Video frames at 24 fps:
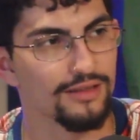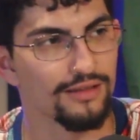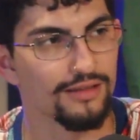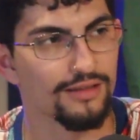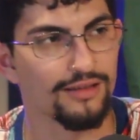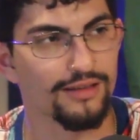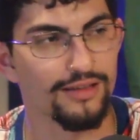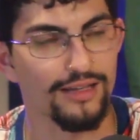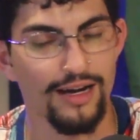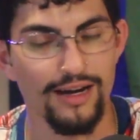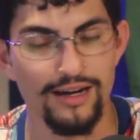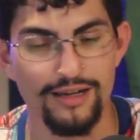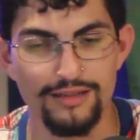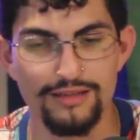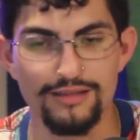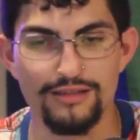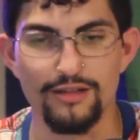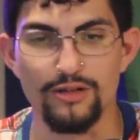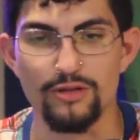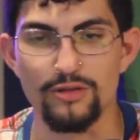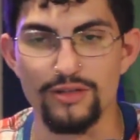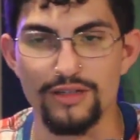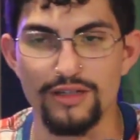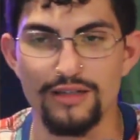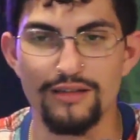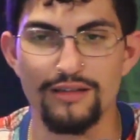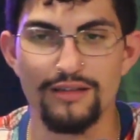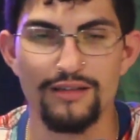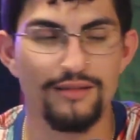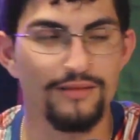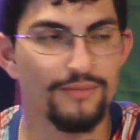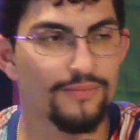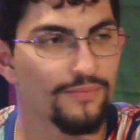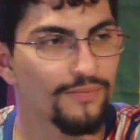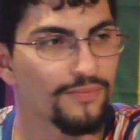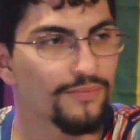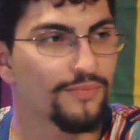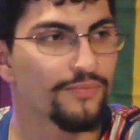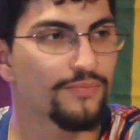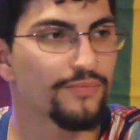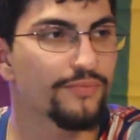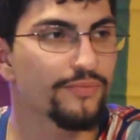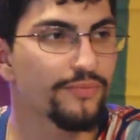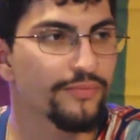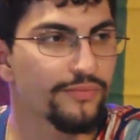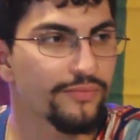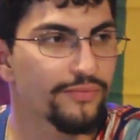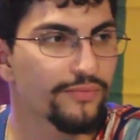So you almost
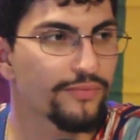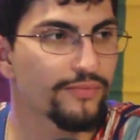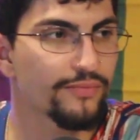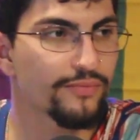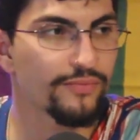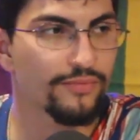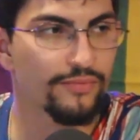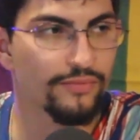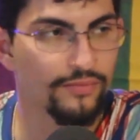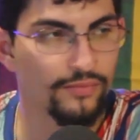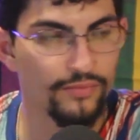died, literally.